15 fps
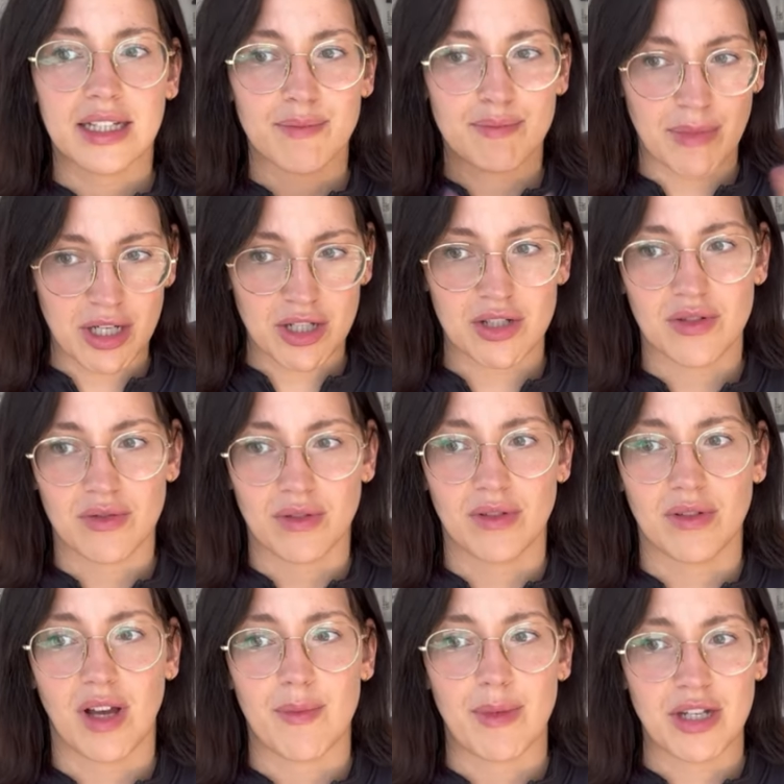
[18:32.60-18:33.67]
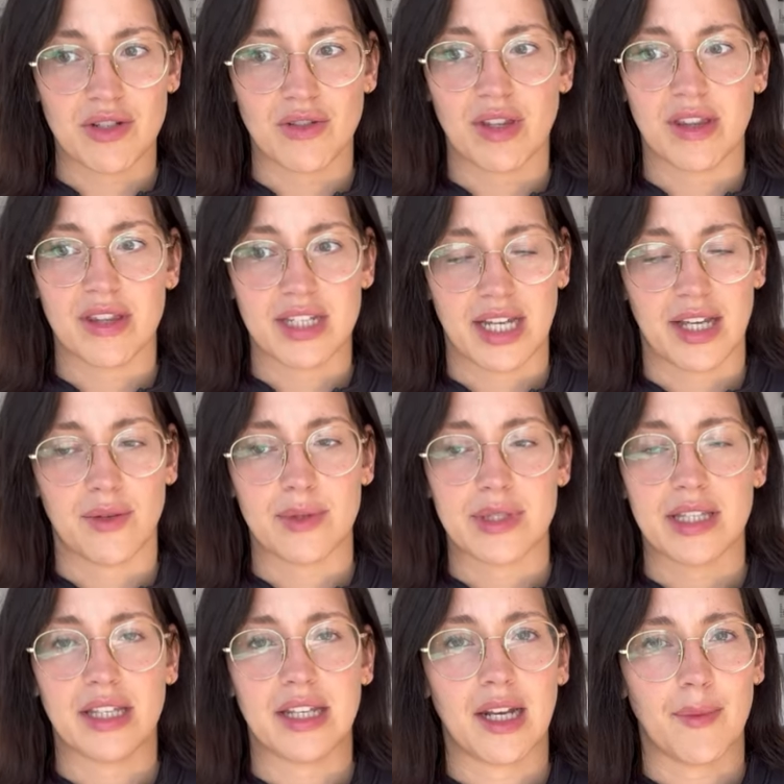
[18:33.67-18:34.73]
made sure that the tank was
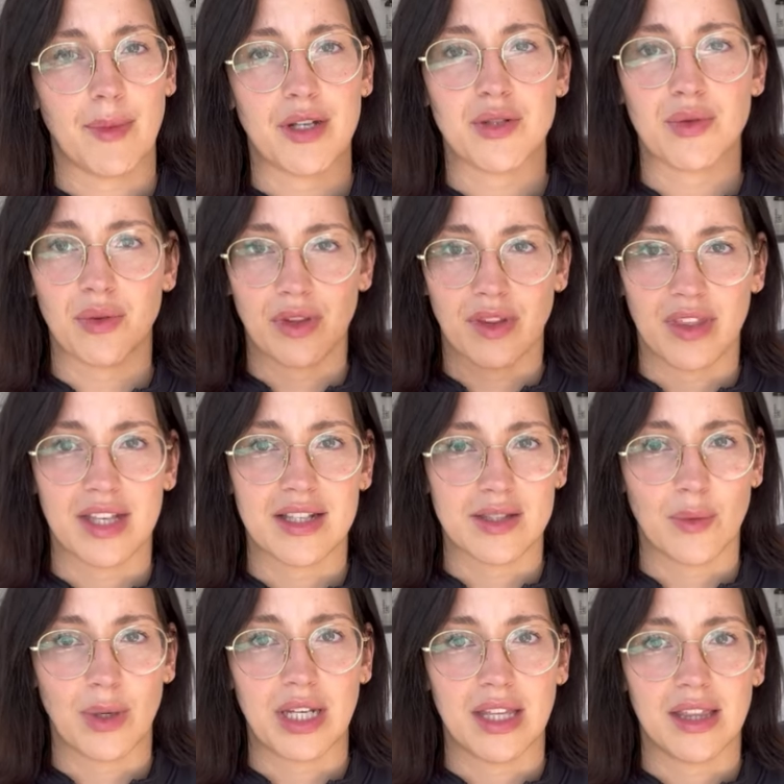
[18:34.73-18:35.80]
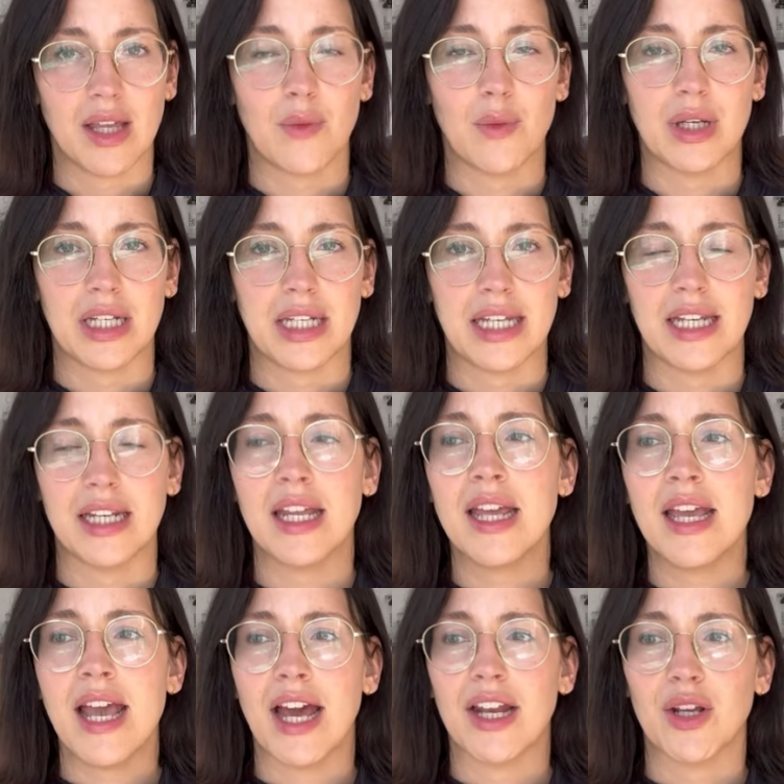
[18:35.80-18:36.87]
clean. I made sure all the things that went in there were clean,
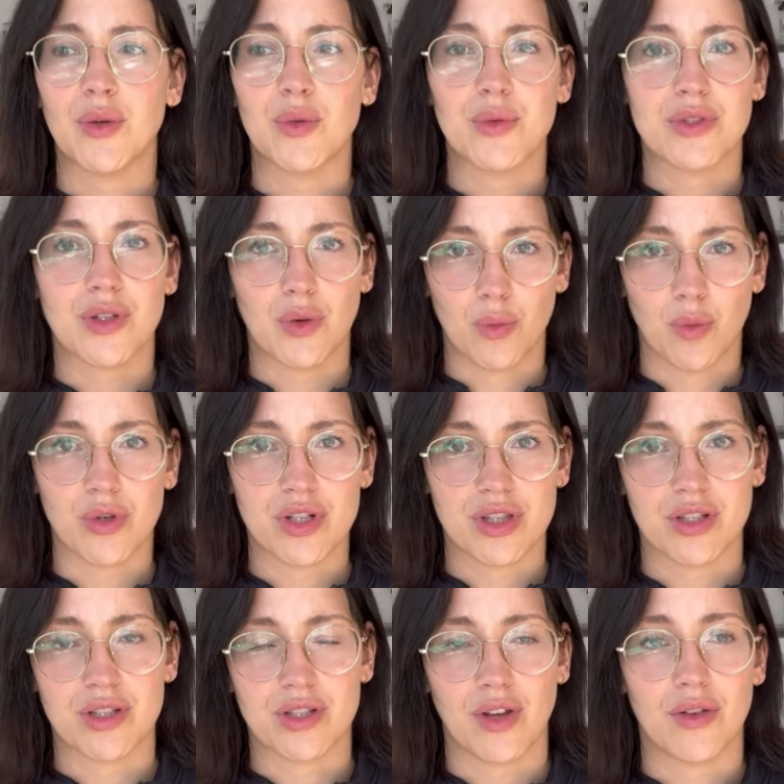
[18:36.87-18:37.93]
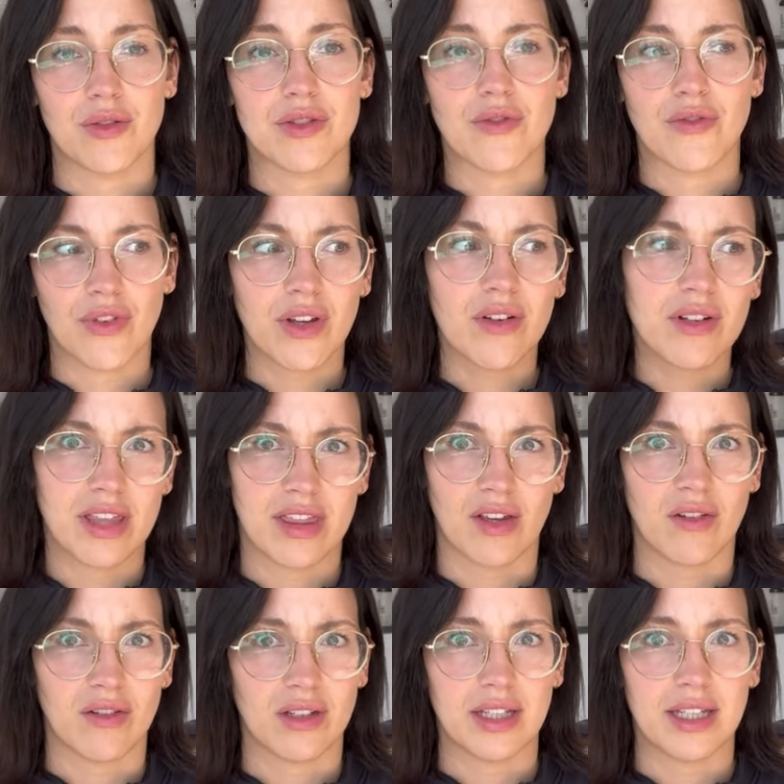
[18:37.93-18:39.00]
and I also washed the stones very
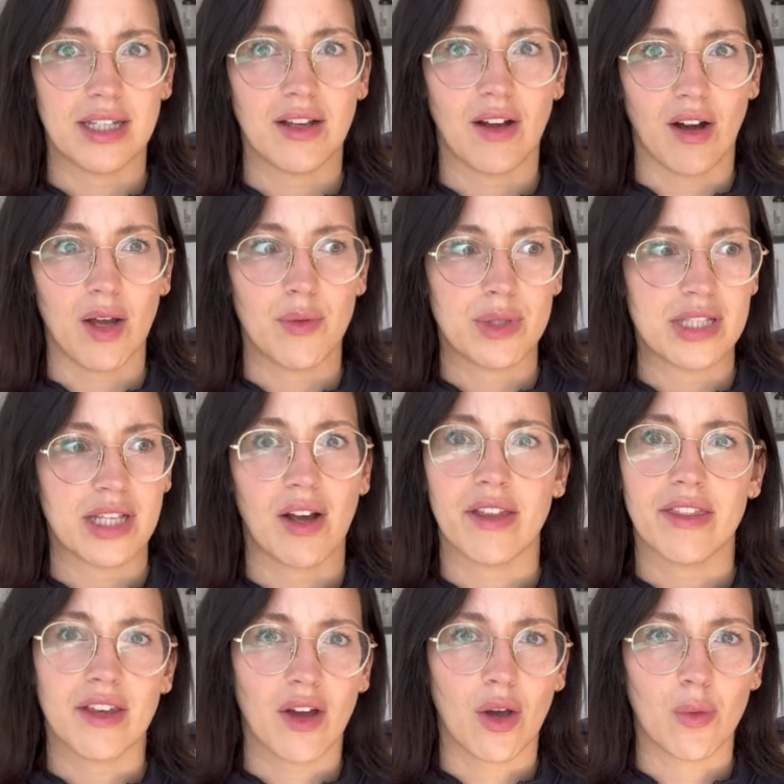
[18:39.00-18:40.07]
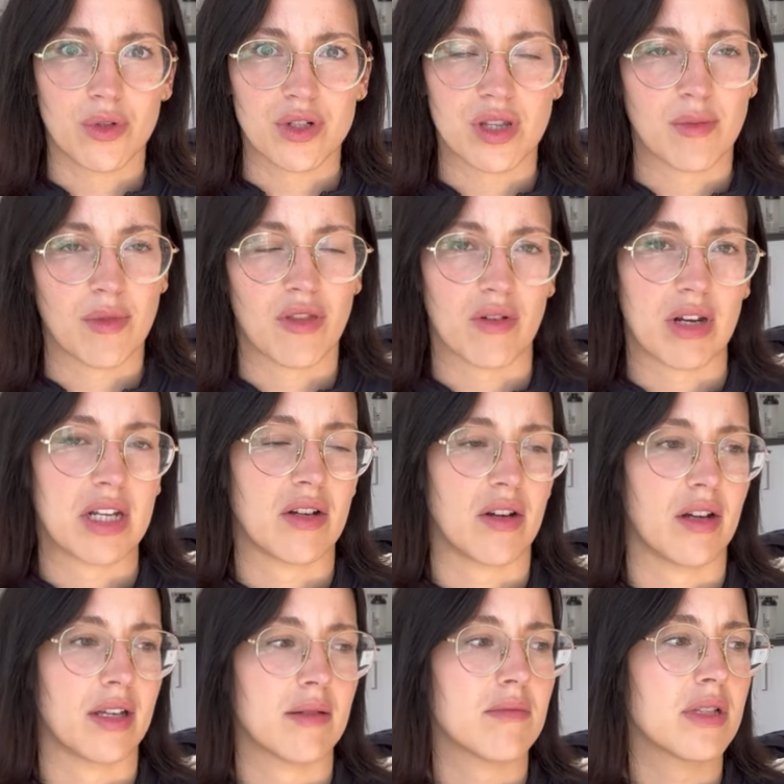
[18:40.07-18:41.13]
thoroughly. I would say I think I washed them 3
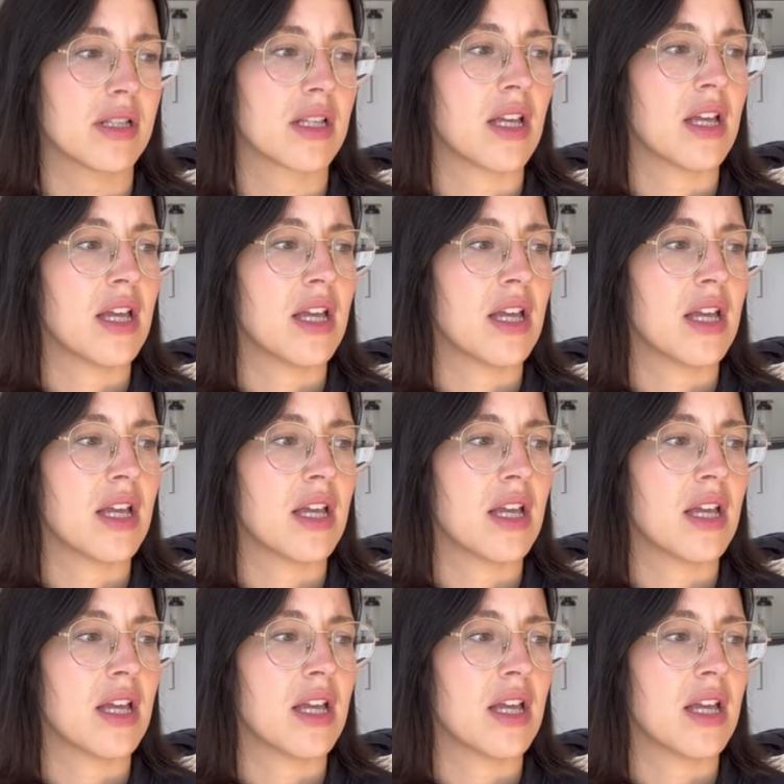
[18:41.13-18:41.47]
times,